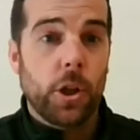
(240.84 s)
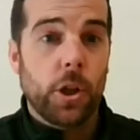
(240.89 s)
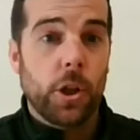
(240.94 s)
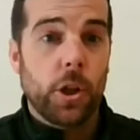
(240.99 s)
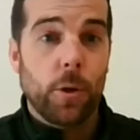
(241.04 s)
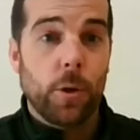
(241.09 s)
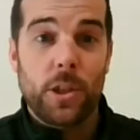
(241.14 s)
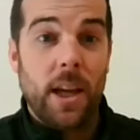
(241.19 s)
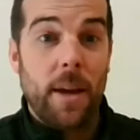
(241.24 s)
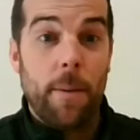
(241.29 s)

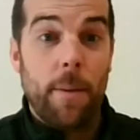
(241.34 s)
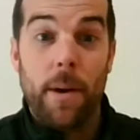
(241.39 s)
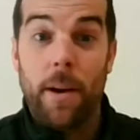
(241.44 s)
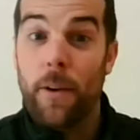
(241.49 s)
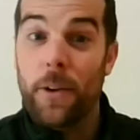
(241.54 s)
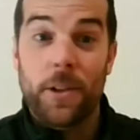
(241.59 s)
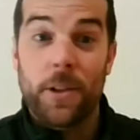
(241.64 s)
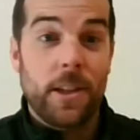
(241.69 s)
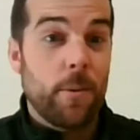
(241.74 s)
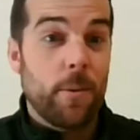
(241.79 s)
team. Honestly, it
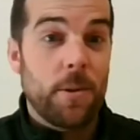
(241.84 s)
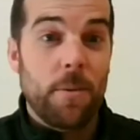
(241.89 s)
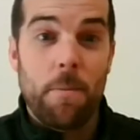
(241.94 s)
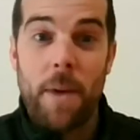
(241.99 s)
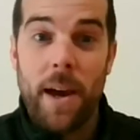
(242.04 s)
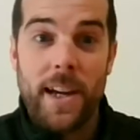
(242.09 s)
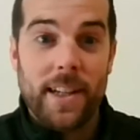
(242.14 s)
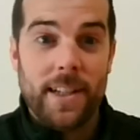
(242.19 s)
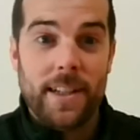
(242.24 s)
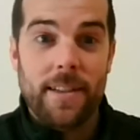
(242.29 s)
was
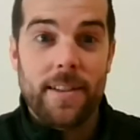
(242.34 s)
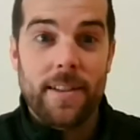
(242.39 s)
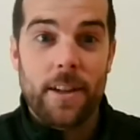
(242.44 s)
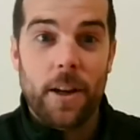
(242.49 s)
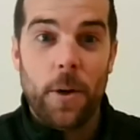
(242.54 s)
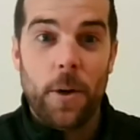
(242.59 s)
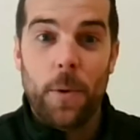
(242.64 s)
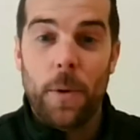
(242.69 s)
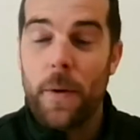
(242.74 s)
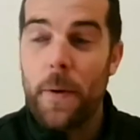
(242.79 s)
amazing. So
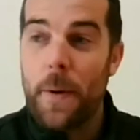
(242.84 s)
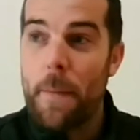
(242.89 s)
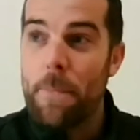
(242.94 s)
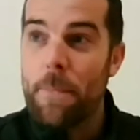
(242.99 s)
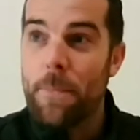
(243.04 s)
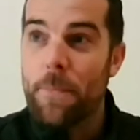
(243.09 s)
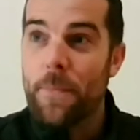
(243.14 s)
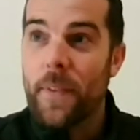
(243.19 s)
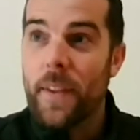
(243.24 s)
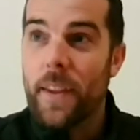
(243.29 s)

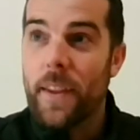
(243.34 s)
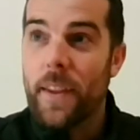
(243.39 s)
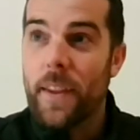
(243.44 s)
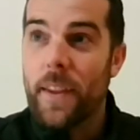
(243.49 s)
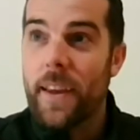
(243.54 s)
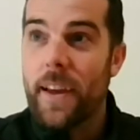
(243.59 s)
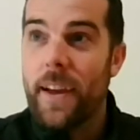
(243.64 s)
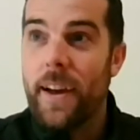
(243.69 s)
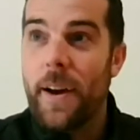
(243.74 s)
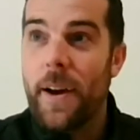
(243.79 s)

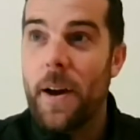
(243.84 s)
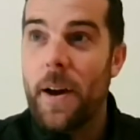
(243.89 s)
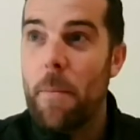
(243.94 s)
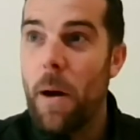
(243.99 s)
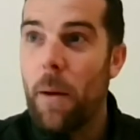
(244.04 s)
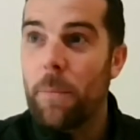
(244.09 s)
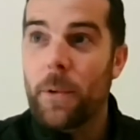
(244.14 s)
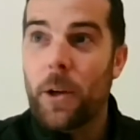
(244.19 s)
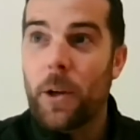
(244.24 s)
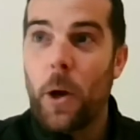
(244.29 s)
I'm
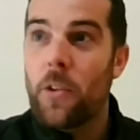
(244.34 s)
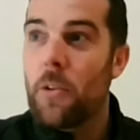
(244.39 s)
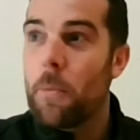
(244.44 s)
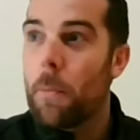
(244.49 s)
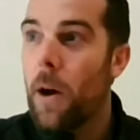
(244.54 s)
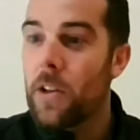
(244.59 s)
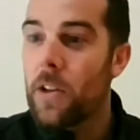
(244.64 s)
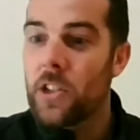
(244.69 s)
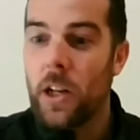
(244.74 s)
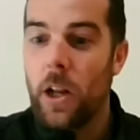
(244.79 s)
going to
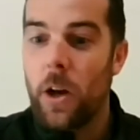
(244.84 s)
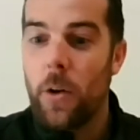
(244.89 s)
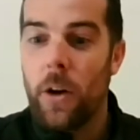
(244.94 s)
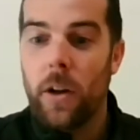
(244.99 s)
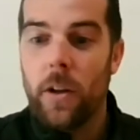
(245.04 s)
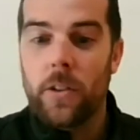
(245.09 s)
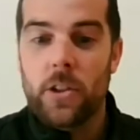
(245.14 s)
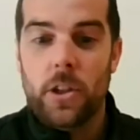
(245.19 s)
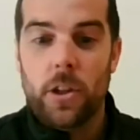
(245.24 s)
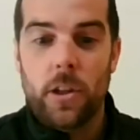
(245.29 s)
Barcelona
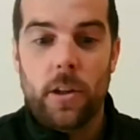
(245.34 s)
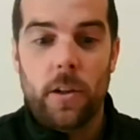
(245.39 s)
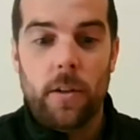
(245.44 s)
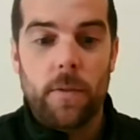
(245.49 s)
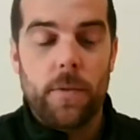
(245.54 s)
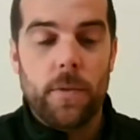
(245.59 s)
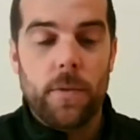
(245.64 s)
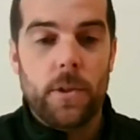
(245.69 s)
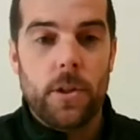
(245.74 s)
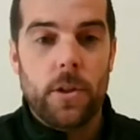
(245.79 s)

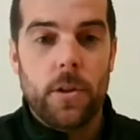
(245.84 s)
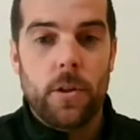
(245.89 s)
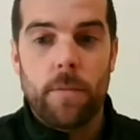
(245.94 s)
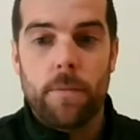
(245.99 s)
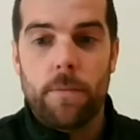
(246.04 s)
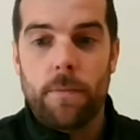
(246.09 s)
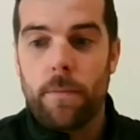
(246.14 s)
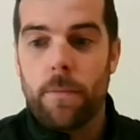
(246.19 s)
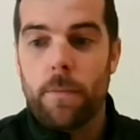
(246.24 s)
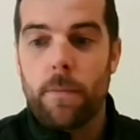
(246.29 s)
to
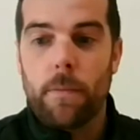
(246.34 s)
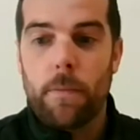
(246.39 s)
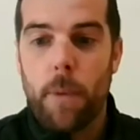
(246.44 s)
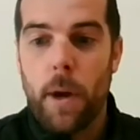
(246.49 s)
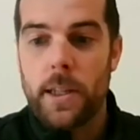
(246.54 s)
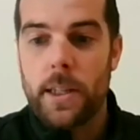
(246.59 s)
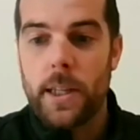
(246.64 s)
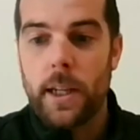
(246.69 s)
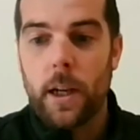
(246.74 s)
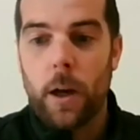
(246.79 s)

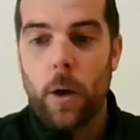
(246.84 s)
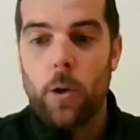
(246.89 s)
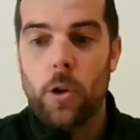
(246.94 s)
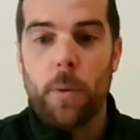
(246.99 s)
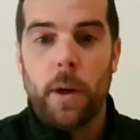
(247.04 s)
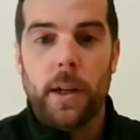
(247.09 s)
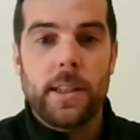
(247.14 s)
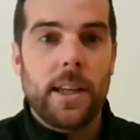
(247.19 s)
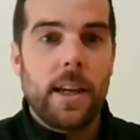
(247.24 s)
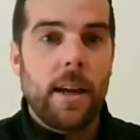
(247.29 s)
basically coach
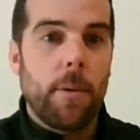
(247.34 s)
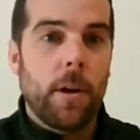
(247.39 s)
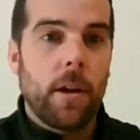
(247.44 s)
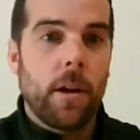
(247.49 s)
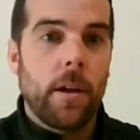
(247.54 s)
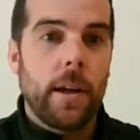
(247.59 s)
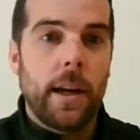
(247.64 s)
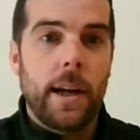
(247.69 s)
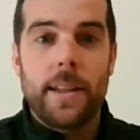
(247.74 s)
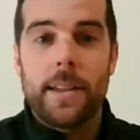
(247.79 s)
my team in
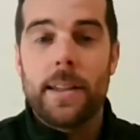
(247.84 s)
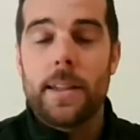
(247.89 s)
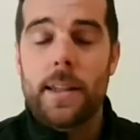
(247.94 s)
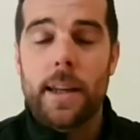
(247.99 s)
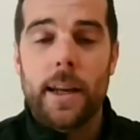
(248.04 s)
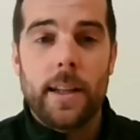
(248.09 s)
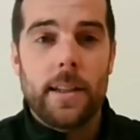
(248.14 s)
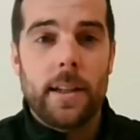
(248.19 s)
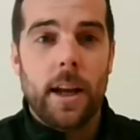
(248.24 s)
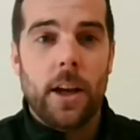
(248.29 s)
an
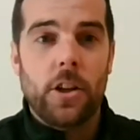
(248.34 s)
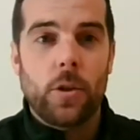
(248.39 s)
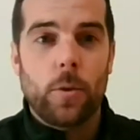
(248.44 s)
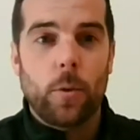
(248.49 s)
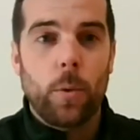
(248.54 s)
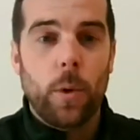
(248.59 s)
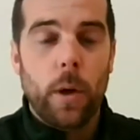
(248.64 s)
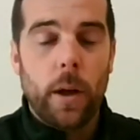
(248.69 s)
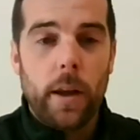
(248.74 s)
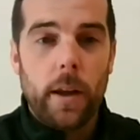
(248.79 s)

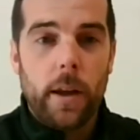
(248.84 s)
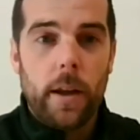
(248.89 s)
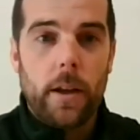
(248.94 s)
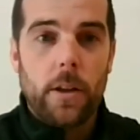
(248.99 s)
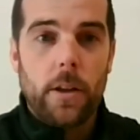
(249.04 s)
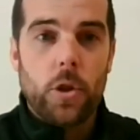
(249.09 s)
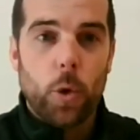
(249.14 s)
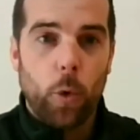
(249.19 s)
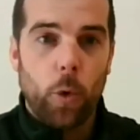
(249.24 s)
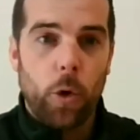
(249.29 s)
international
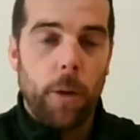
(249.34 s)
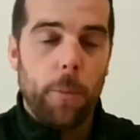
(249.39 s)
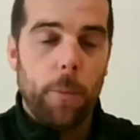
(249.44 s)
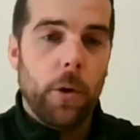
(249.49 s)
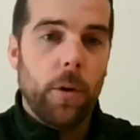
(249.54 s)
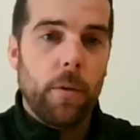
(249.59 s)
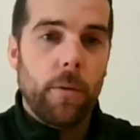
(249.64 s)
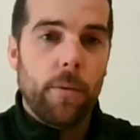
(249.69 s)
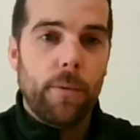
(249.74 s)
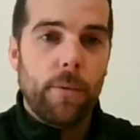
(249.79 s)

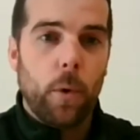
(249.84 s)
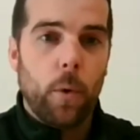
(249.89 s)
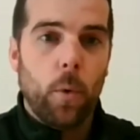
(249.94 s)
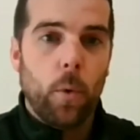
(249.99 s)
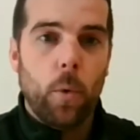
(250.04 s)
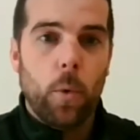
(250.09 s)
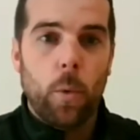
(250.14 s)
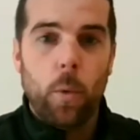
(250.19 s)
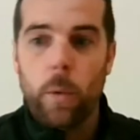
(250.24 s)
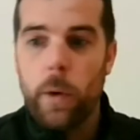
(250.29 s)
tournament for
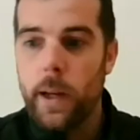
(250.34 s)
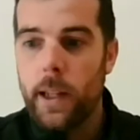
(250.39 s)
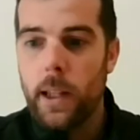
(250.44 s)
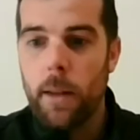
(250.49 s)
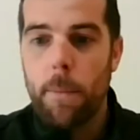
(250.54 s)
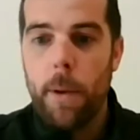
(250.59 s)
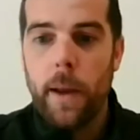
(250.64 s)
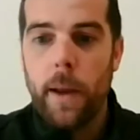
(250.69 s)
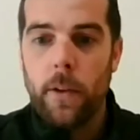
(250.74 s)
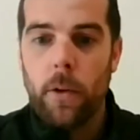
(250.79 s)
all
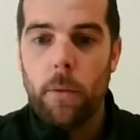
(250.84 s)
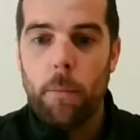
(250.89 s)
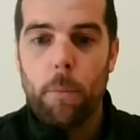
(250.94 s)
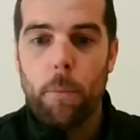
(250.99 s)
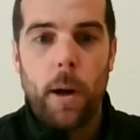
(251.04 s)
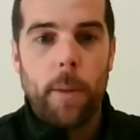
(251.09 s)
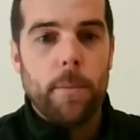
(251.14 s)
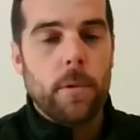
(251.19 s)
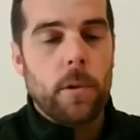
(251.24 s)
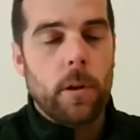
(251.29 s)

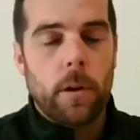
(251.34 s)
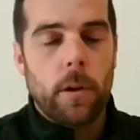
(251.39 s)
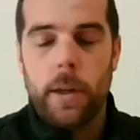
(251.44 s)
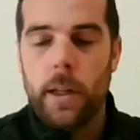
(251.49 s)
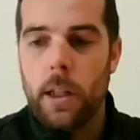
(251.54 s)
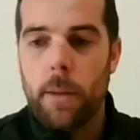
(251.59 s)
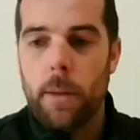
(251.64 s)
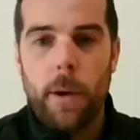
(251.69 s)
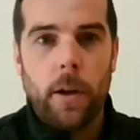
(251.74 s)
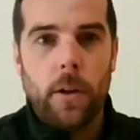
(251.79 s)

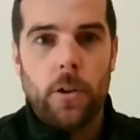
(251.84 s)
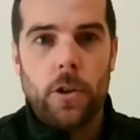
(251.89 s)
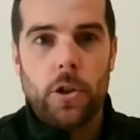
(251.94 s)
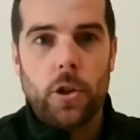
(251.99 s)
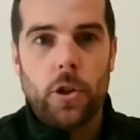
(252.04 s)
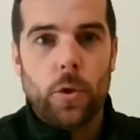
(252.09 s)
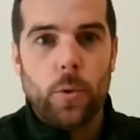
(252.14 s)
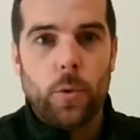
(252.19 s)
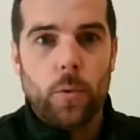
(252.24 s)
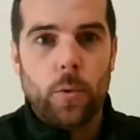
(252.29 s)
independent
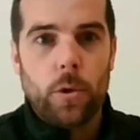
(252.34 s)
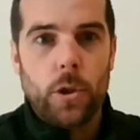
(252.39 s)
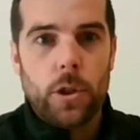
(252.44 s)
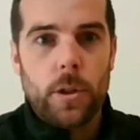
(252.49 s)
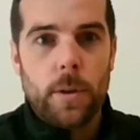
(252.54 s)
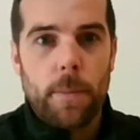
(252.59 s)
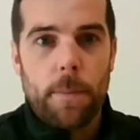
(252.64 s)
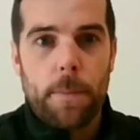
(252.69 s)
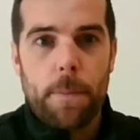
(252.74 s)
schools.